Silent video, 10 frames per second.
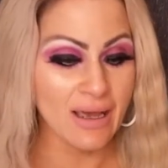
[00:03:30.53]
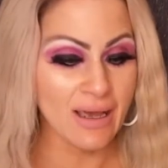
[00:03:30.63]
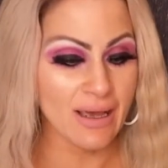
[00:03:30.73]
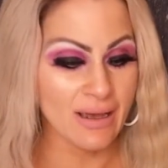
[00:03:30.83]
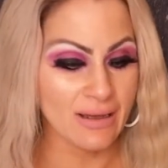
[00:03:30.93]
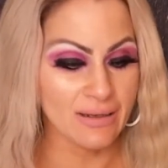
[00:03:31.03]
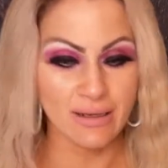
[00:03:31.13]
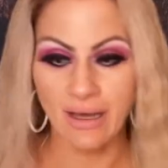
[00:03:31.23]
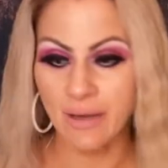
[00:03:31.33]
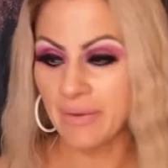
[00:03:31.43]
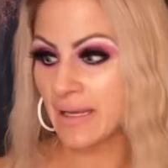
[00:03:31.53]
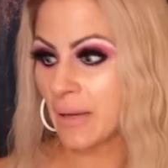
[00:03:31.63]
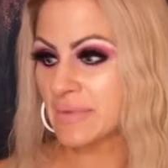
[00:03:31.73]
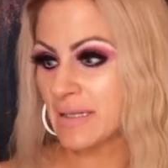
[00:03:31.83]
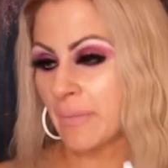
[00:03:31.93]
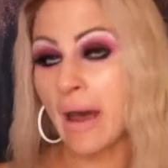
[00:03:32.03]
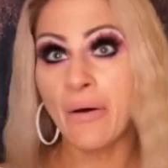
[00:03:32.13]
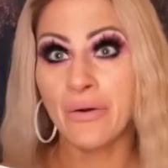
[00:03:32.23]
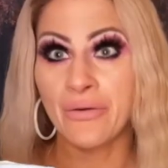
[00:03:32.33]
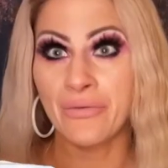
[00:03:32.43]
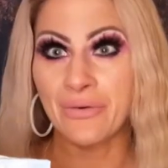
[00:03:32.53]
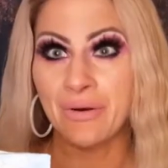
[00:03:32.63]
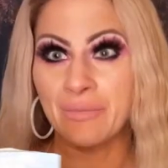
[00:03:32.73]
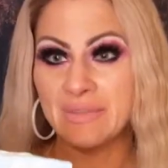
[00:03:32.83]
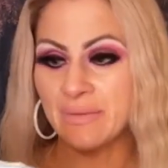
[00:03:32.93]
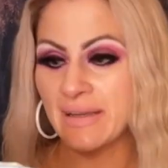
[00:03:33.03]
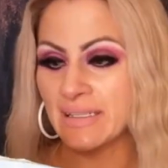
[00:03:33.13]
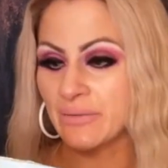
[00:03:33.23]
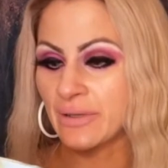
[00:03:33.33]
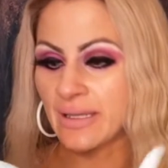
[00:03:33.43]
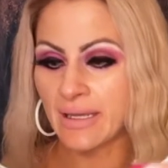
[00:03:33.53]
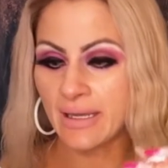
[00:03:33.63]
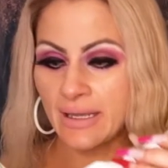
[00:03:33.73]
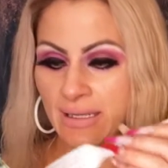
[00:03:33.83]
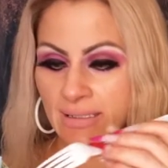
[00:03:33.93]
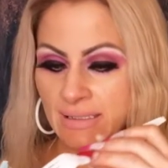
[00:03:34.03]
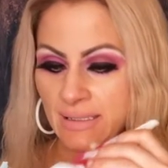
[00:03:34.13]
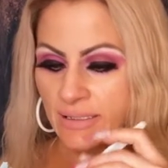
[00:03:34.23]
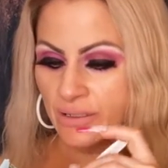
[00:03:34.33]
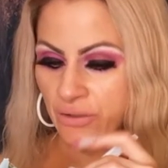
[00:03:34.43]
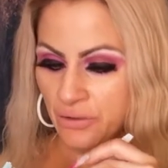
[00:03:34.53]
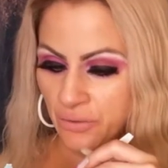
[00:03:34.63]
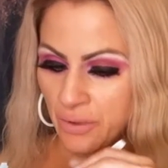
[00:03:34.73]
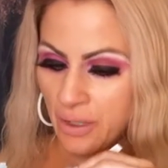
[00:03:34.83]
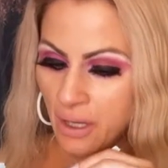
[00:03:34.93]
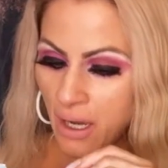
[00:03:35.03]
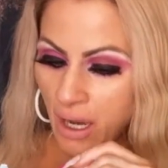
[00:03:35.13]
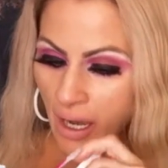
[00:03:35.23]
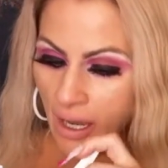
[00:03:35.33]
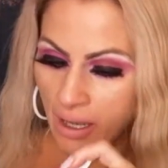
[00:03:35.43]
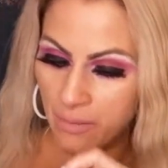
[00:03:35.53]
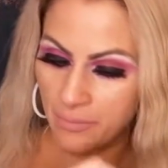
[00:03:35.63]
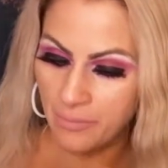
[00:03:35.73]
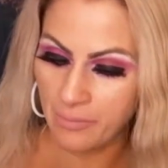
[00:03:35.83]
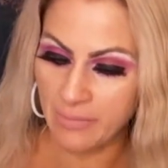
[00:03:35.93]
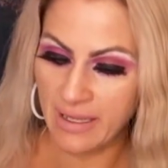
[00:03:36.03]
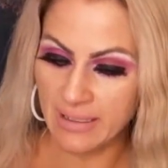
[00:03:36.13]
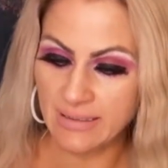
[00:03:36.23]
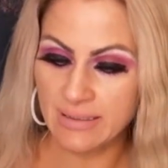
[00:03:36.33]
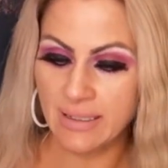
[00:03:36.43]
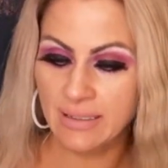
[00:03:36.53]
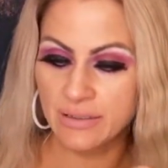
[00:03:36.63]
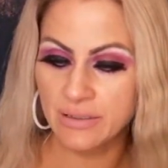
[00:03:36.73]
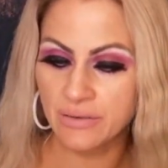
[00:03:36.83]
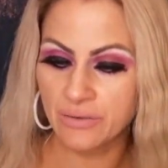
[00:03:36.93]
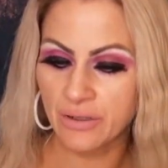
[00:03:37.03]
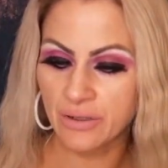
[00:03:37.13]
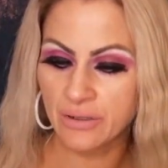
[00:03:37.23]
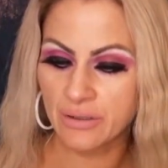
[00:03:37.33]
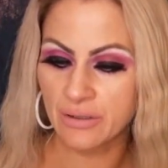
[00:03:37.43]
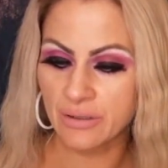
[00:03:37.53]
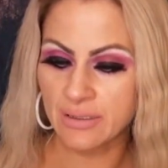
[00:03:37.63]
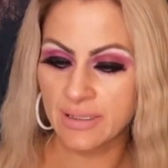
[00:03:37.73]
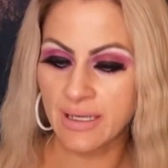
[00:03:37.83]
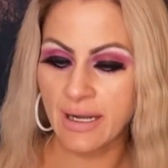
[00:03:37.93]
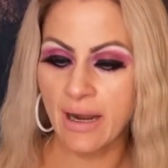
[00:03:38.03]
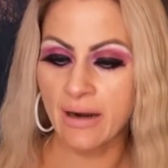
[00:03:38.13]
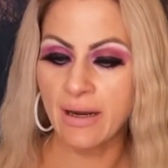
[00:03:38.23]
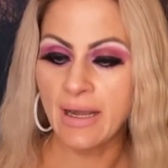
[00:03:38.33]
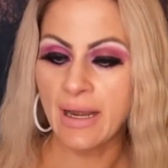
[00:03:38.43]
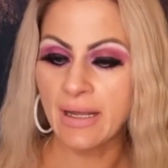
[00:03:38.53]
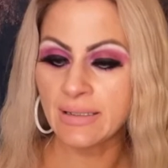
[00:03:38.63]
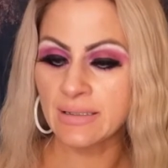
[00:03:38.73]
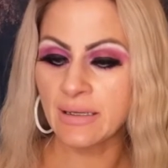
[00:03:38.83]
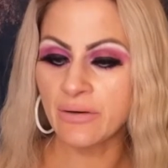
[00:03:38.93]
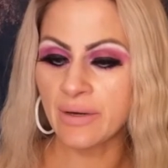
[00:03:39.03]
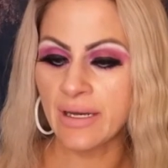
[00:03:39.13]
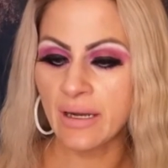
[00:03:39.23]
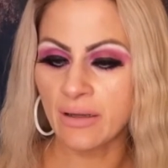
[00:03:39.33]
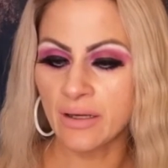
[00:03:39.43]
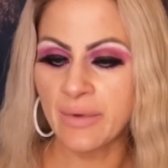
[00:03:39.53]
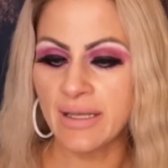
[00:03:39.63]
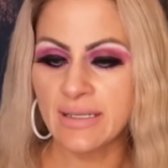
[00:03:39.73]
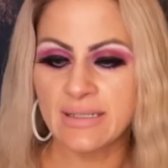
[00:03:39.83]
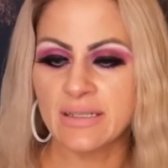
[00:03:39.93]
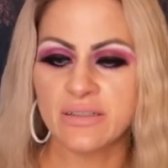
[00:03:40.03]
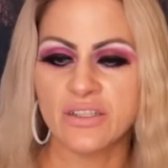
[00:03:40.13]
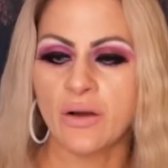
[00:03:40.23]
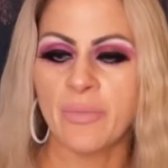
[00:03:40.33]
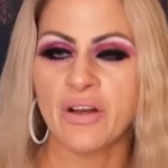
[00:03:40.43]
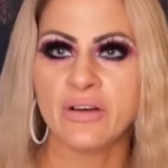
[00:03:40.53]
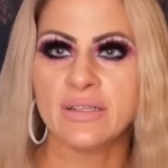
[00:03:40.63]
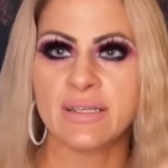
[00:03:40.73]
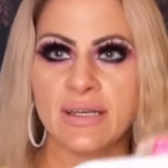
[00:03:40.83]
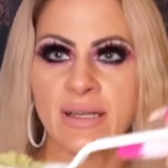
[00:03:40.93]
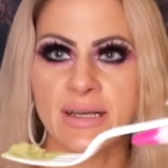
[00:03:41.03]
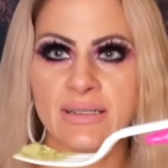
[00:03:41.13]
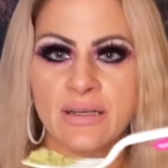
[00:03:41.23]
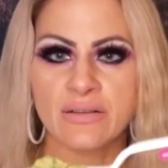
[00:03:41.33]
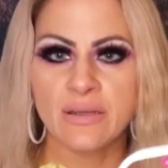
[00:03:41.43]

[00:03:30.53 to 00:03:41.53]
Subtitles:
And it comes in a powder form, so it makes it really easy to mix into your skincare. It's a green color, but it doesn't show up on your skin like so.